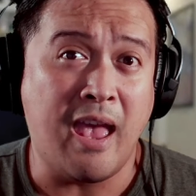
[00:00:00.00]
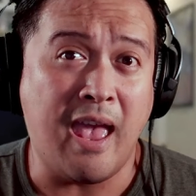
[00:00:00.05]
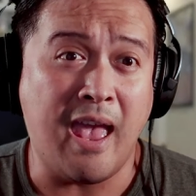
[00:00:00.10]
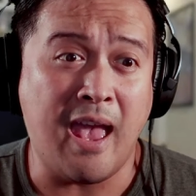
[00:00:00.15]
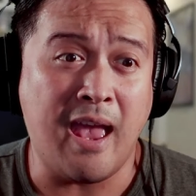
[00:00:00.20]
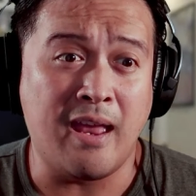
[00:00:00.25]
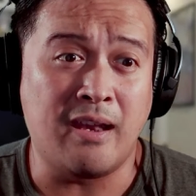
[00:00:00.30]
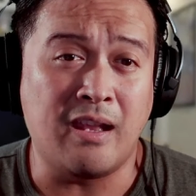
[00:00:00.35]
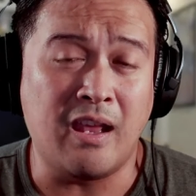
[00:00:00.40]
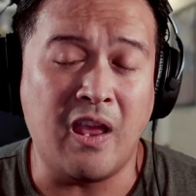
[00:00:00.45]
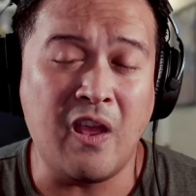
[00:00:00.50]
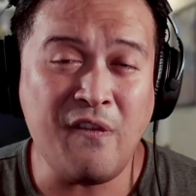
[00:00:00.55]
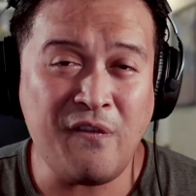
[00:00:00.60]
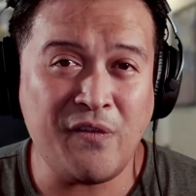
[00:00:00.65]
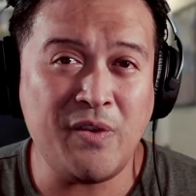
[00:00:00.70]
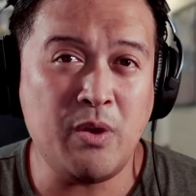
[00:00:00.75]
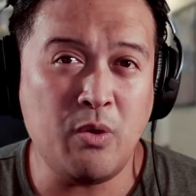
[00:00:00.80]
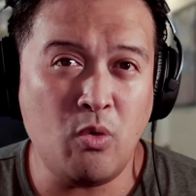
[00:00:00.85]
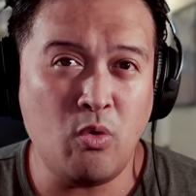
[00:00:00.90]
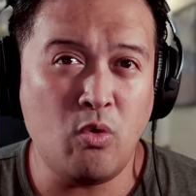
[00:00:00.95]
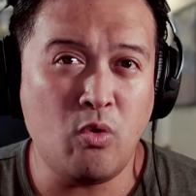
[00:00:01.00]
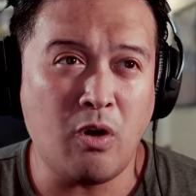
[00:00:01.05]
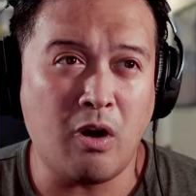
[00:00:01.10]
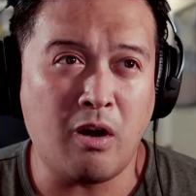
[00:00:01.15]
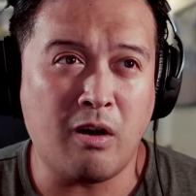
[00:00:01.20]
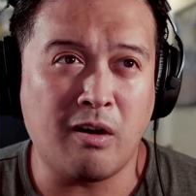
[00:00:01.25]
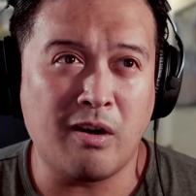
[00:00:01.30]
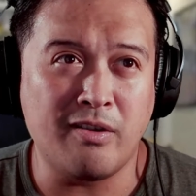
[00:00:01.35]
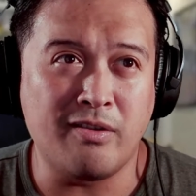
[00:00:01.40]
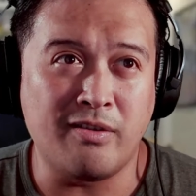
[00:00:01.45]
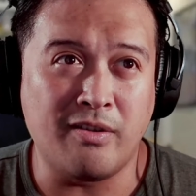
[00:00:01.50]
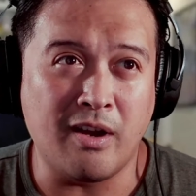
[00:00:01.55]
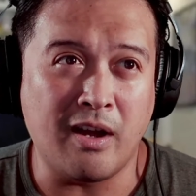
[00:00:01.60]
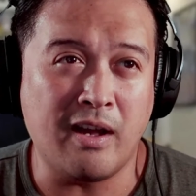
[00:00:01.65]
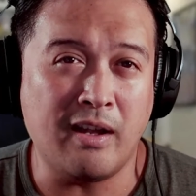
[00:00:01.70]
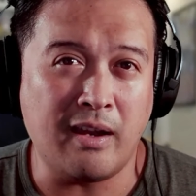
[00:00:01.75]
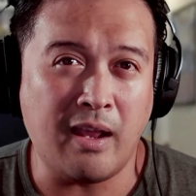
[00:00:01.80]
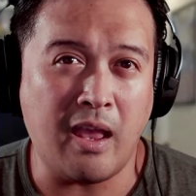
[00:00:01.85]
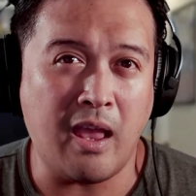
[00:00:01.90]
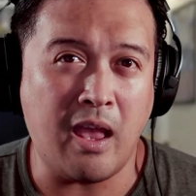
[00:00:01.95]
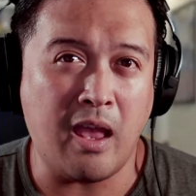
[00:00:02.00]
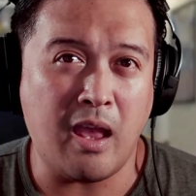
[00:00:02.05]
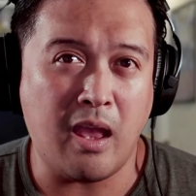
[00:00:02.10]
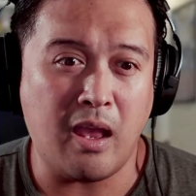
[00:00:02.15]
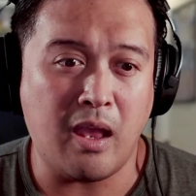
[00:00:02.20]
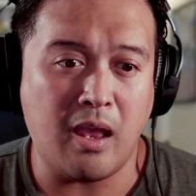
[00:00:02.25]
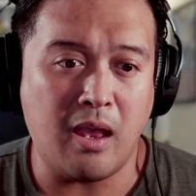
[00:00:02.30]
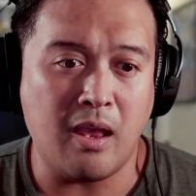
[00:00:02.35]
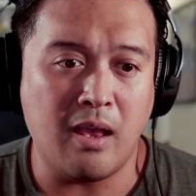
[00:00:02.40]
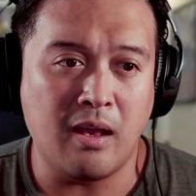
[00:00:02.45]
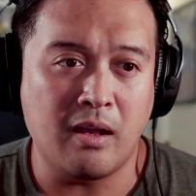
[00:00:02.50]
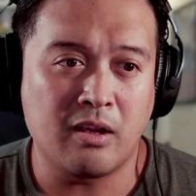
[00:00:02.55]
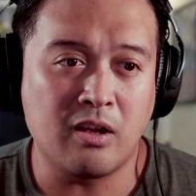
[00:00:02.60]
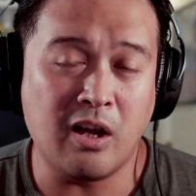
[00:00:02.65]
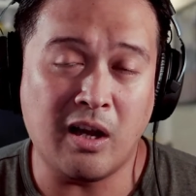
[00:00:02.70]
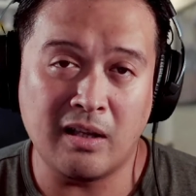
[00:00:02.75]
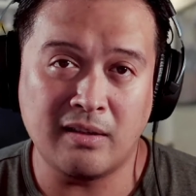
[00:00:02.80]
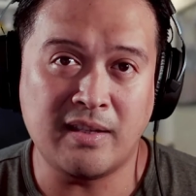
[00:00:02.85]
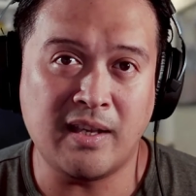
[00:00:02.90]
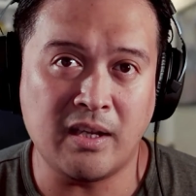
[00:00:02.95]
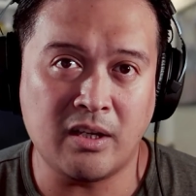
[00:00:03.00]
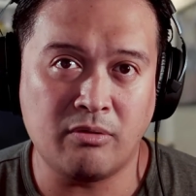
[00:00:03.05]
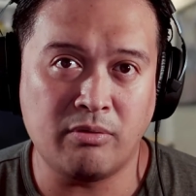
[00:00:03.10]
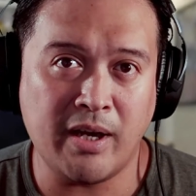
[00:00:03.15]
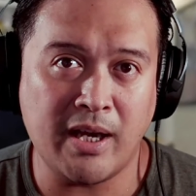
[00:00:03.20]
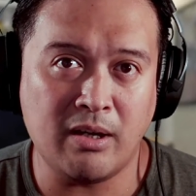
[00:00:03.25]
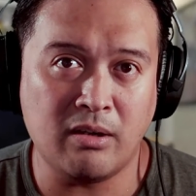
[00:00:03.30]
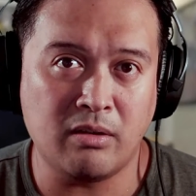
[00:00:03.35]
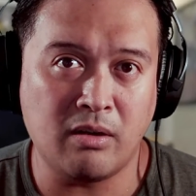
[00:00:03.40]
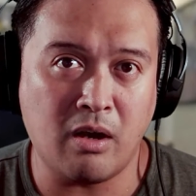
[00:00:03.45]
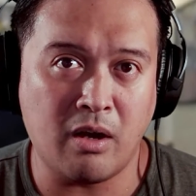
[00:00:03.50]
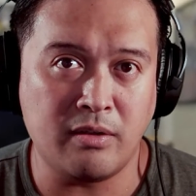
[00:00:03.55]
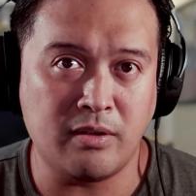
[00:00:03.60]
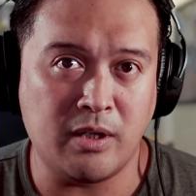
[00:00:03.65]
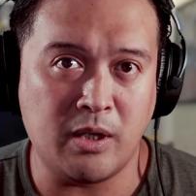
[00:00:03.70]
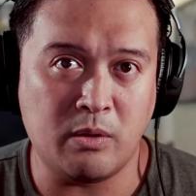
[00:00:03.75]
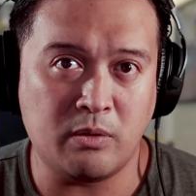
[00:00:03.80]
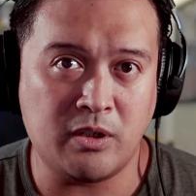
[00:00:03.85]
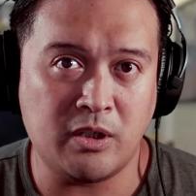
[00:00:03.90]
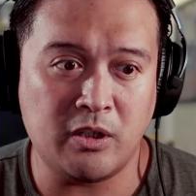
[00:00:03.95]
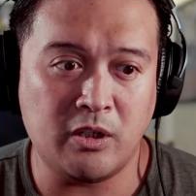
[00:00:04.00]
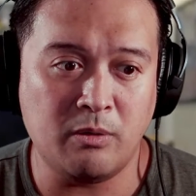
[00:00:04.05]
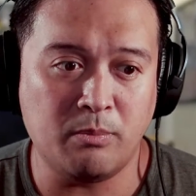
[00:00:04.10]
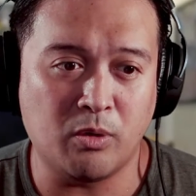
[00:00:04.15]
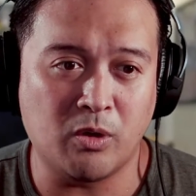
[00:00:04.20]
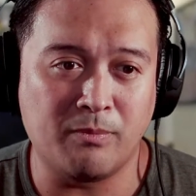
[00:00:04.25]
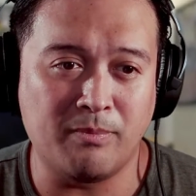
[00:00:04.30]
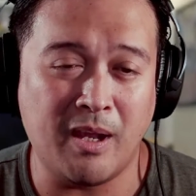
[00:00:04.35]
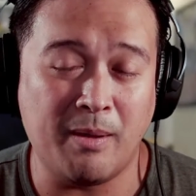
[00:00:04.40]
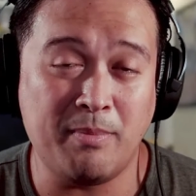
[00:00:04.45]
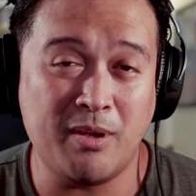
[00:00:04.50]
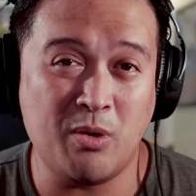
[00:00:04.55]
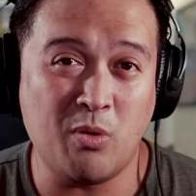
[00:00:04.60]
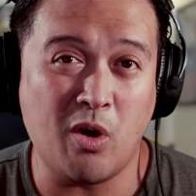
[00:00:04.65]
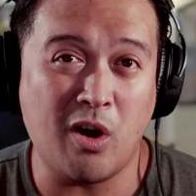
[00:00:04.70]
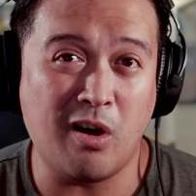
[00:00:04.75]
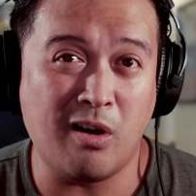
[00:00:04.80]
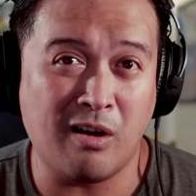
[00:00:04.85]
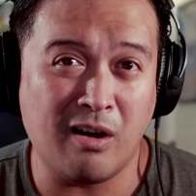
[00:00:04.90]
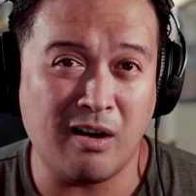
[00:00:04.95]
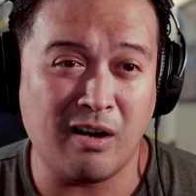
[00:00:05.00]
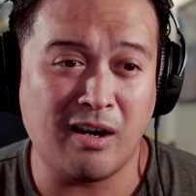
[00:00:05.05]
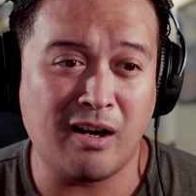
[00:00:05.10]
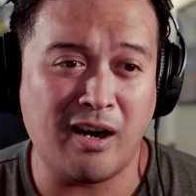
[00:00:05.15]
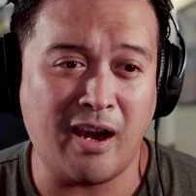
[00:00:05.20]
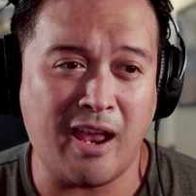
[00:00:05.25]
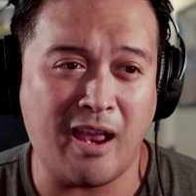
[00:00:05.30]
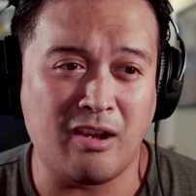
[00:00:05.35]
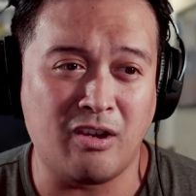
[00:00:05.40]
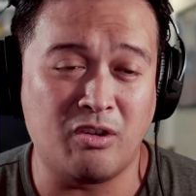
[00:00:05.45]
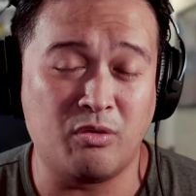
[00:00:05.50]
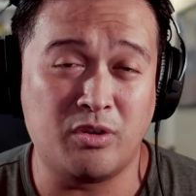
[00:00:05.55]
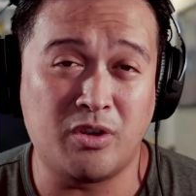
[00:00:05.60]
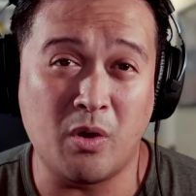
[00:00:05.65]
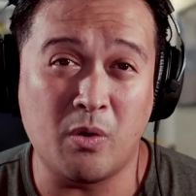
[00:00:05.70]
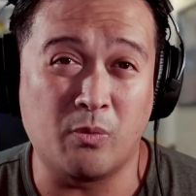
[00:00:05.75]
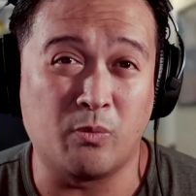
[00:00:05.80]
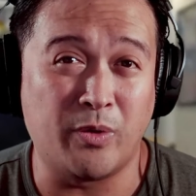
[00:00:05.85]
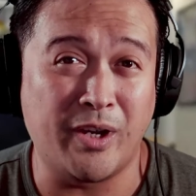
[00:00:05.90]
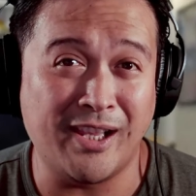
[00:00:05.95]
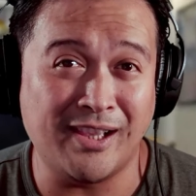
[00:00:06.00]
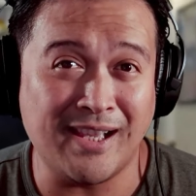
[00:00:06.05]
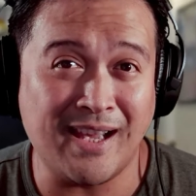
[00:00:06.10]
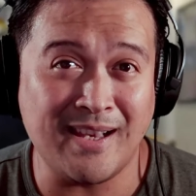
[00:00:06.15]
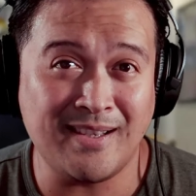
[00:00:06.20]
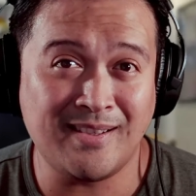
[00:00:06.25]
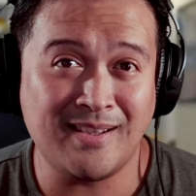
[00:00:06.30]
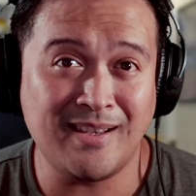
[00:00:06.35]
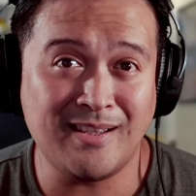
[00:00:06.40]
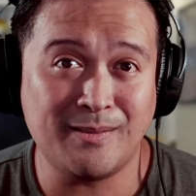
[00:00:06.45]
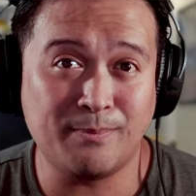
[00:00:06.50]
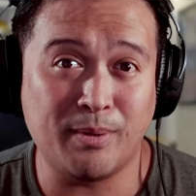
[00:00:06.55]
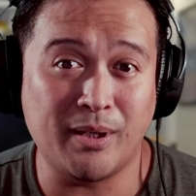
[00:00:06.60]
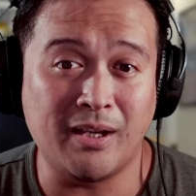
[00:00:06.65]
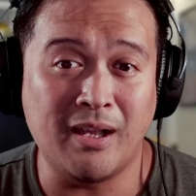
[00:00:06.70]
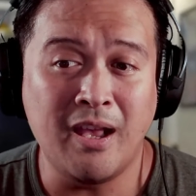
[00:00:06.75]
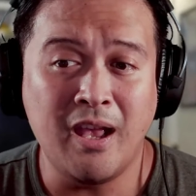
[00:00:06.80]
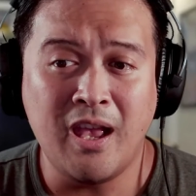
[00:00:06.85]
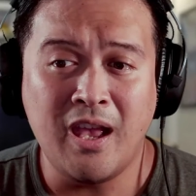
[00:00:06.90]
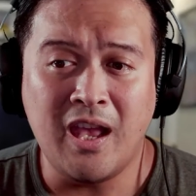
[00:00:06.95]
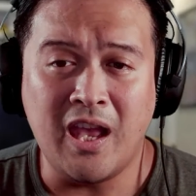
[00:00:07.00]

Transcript: And if you are not a content creator on YouTube, or maybe you are and you don't realize this, but